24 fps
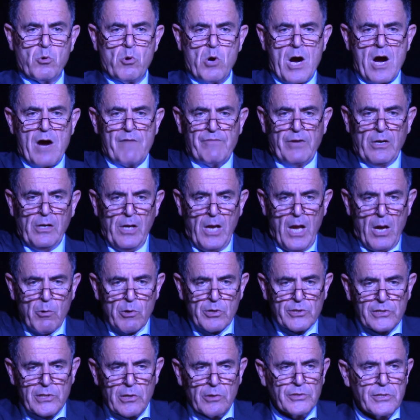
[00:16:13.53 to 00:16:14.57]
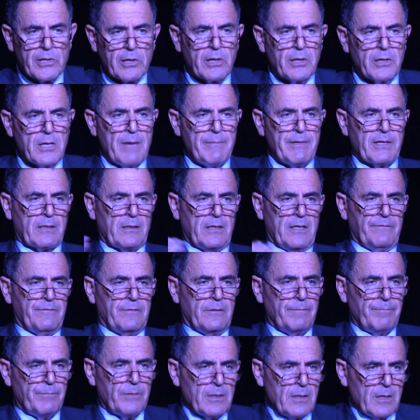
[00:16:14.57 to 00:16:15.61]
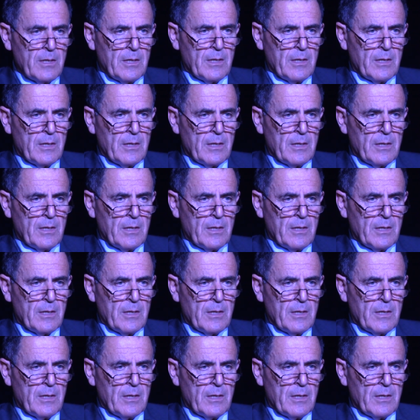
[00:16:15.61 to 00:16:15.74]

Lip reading: who are of a lower socioeconomic level.